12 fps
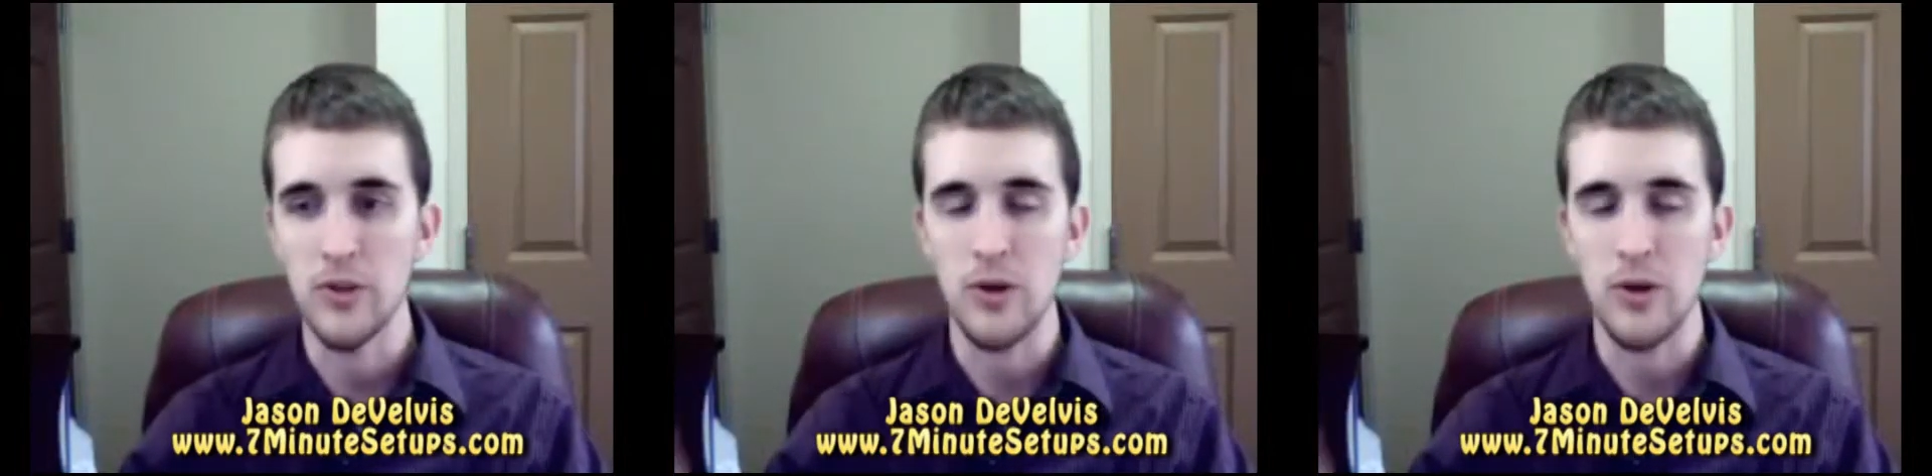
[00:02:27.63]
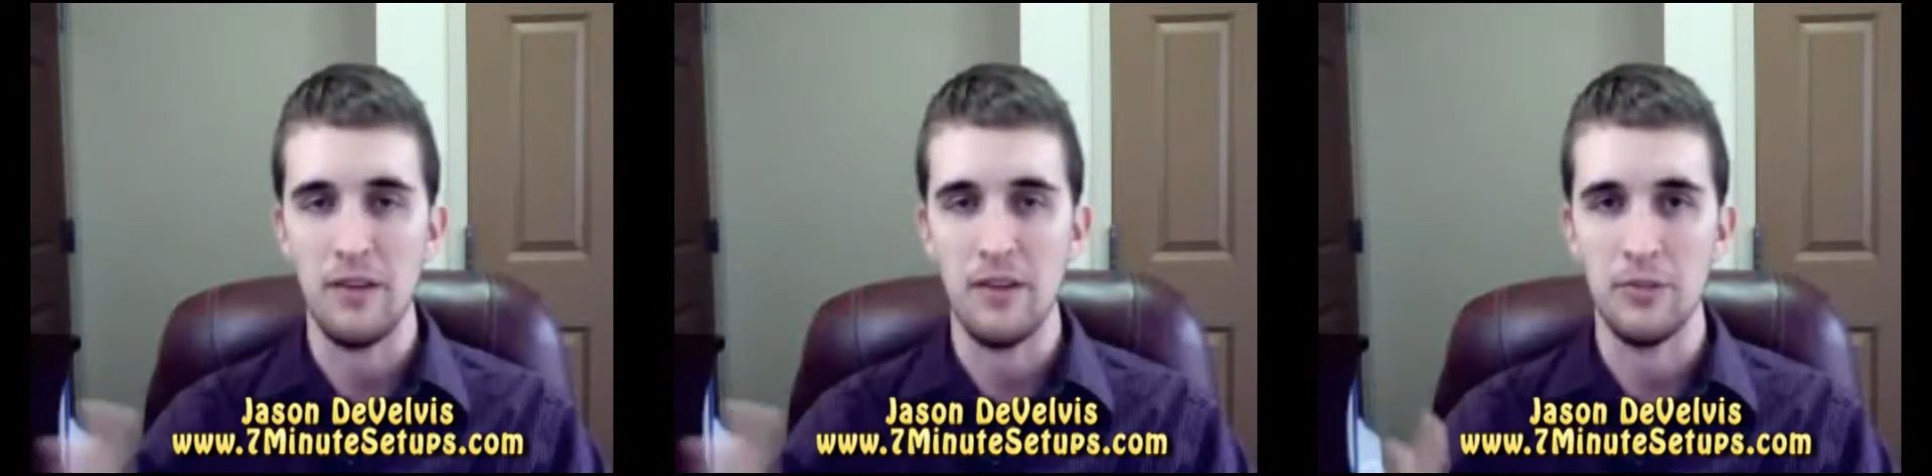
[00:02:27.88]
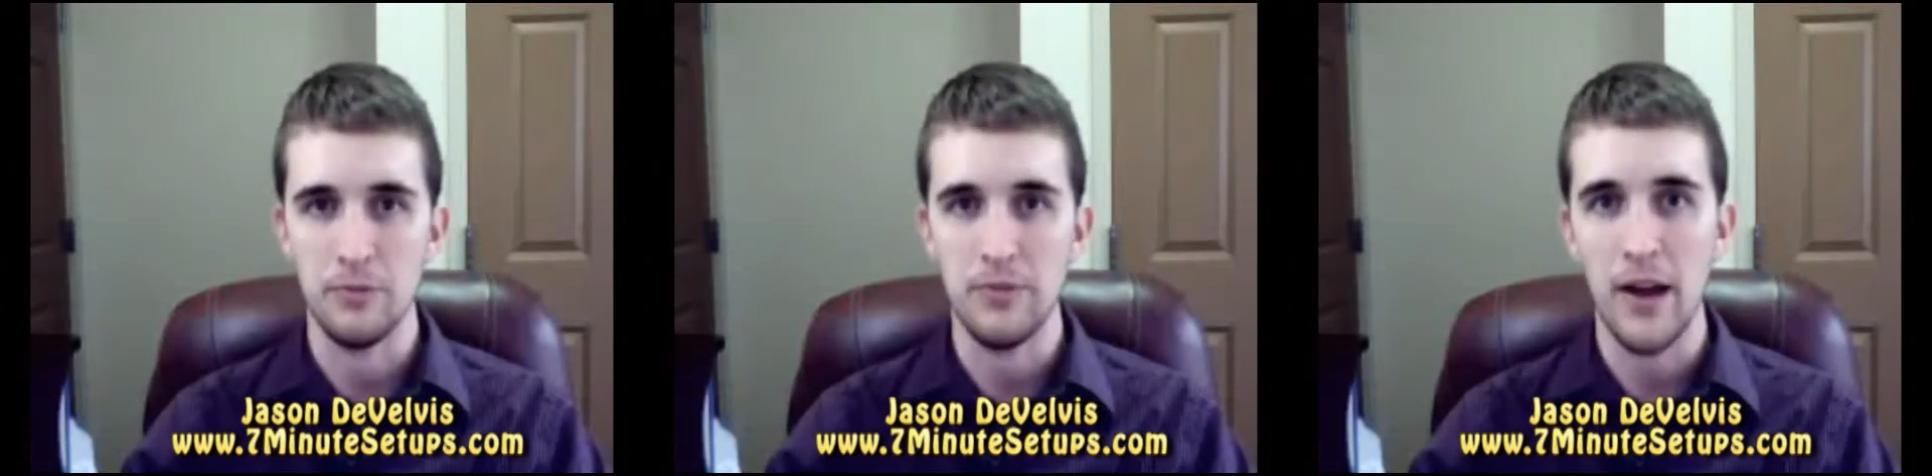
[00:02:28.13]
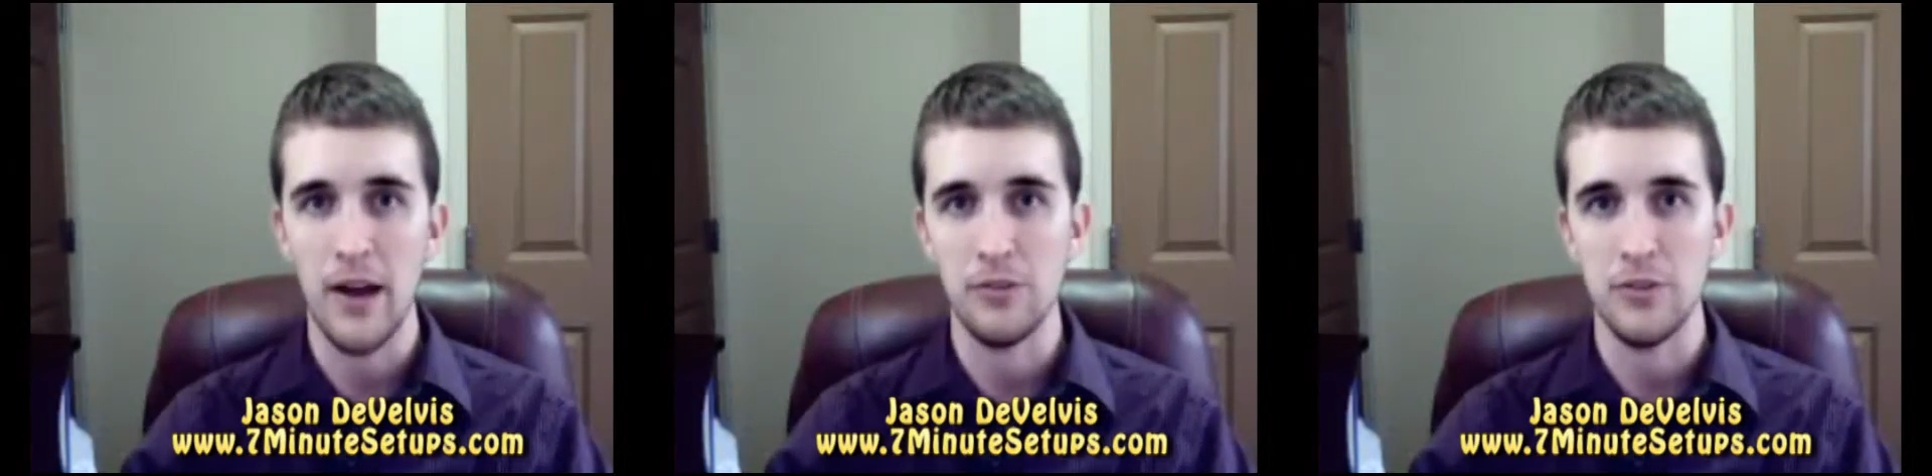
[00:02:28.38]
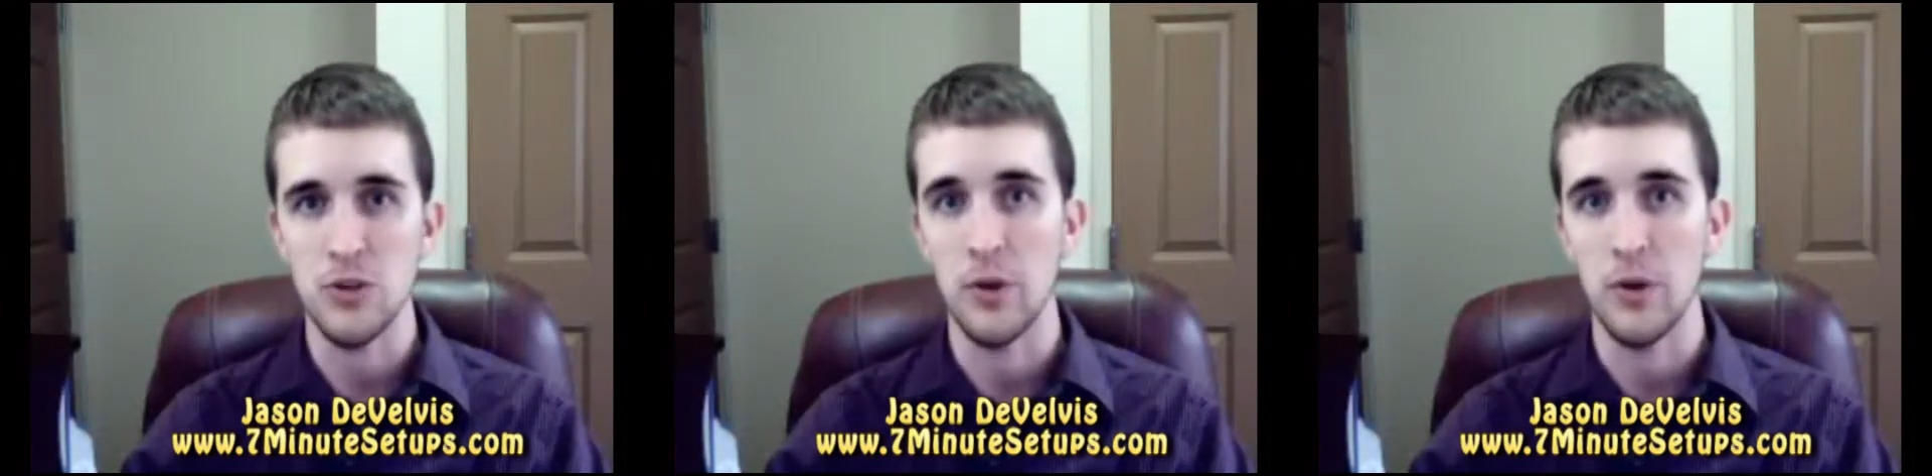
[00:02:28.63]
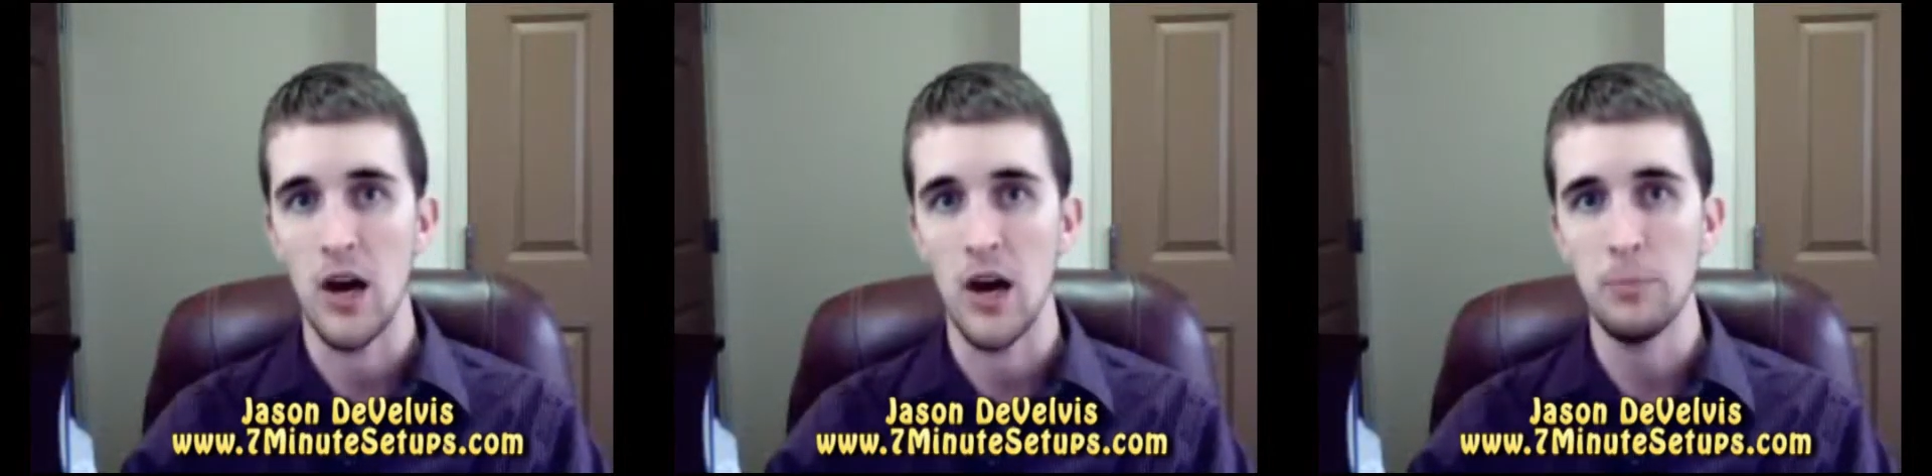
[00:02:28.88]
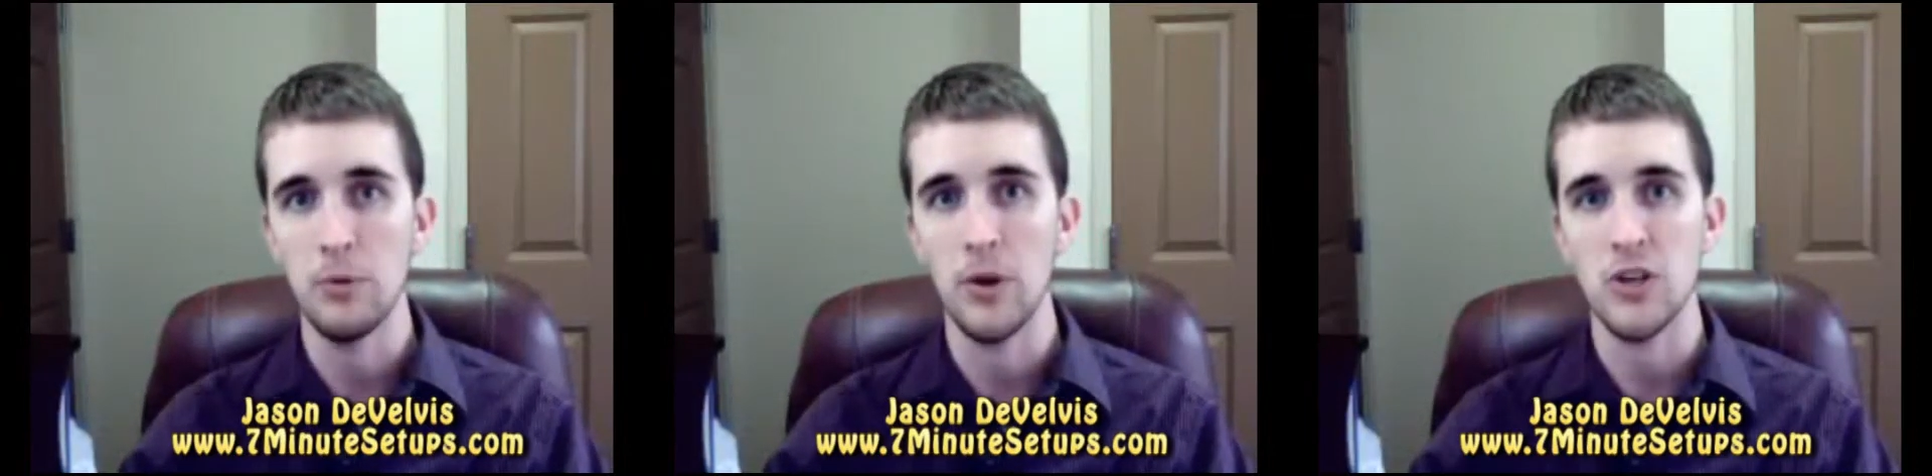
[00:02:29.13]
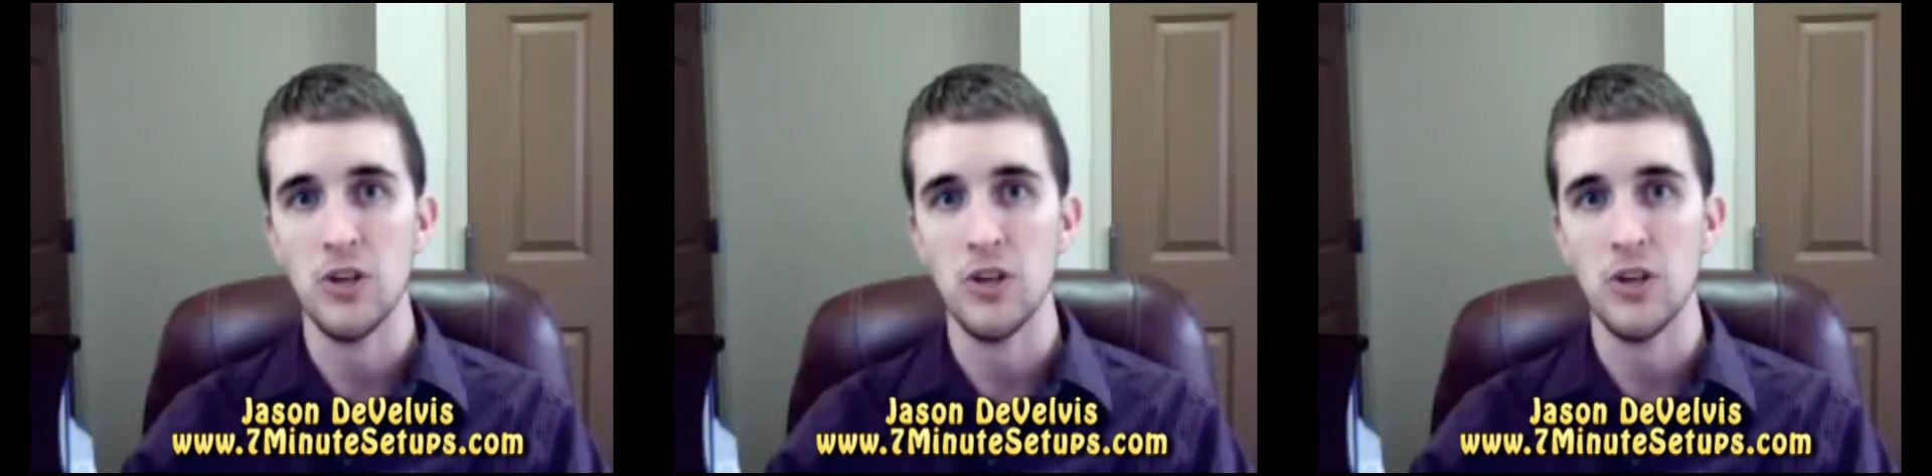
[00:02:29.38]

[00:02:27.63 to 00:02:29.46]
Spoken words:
but you have some files that you want to upload,